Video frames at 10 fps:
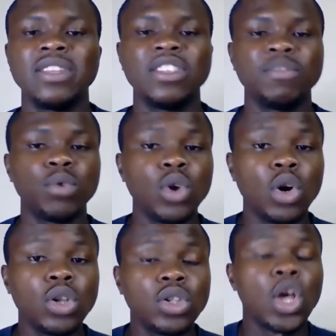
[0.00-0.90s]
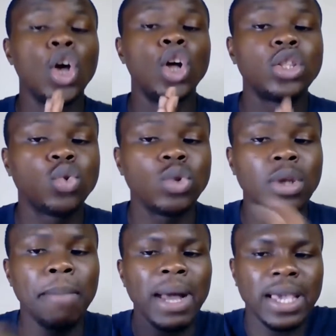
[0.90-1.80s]
his product to the
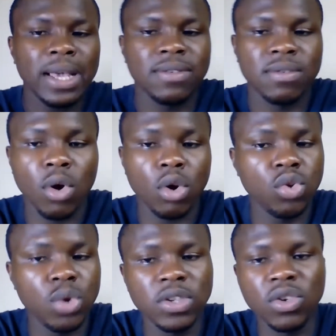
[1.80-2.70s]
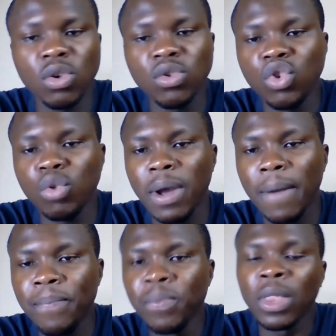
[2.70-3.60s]
market or to his consumer.
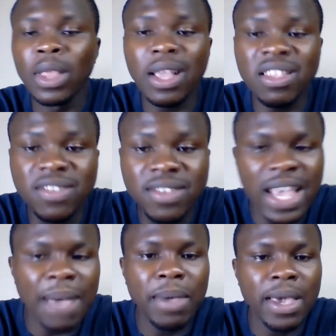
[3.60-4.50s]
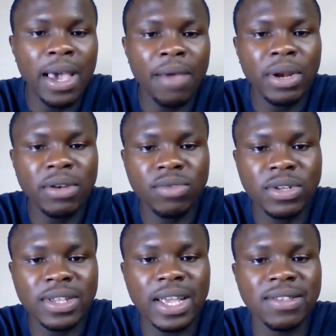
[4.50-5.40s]
The same inherent
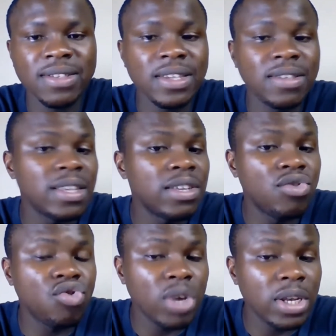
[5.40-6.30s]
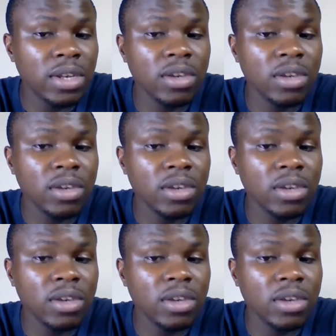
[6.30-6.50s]
risk exists in trading